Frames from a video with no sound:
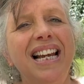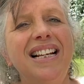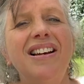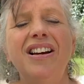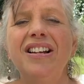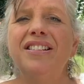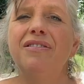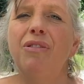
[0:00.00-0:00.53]

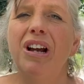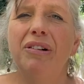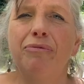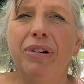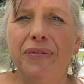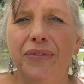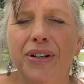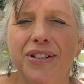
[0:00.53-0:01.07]
lines are like
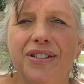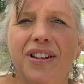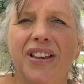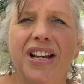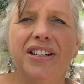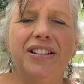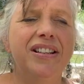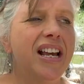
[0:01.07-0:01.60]
rivers, so
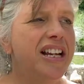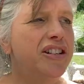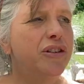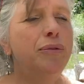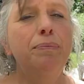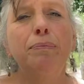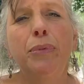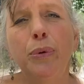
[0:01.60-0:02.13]
they, they do
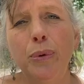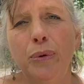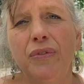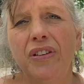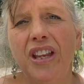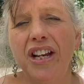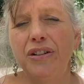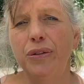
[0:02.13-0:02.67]
move
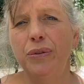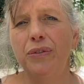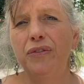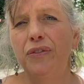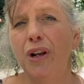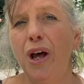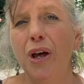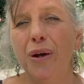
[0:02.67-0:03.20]
and they do
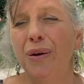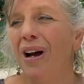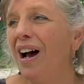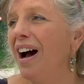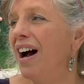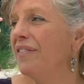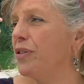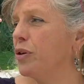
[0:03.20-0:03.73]
flow.
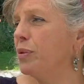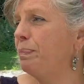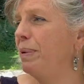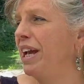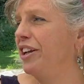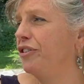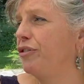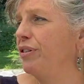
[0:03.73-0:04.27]
I've got a
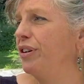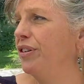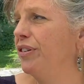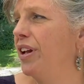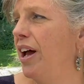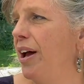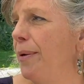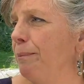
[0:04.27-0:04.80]
Patreon
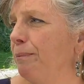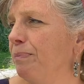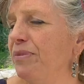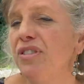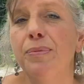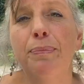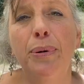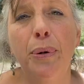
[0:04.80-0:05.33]
um,
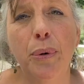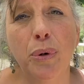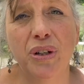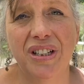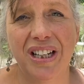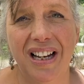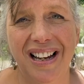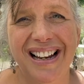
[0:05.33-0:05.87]

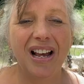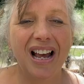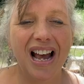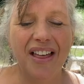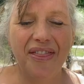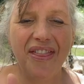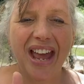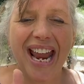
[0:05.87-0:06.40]
supporter,
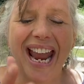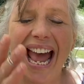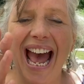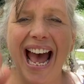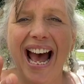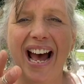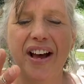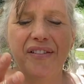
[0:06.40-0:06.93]
and they
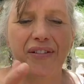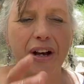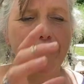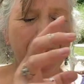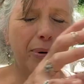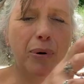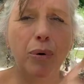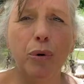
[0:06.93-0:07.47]
have a
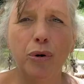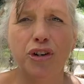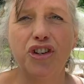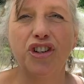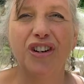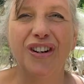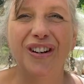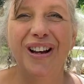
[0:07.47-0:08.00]

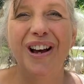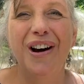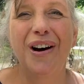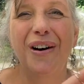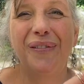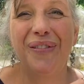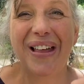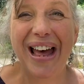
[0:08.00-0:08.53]
portion
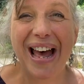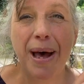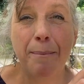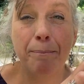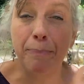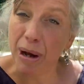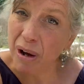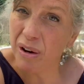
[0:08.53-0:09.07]
of their
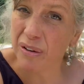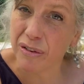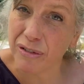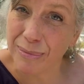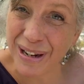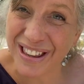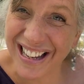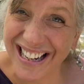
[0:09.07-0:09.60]
bathroom,
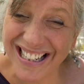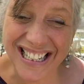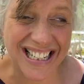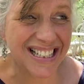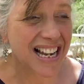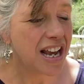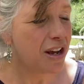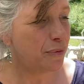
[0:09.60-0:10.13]
I think it
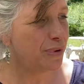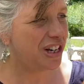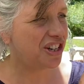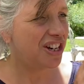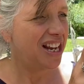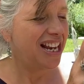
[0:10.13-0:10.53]
is, which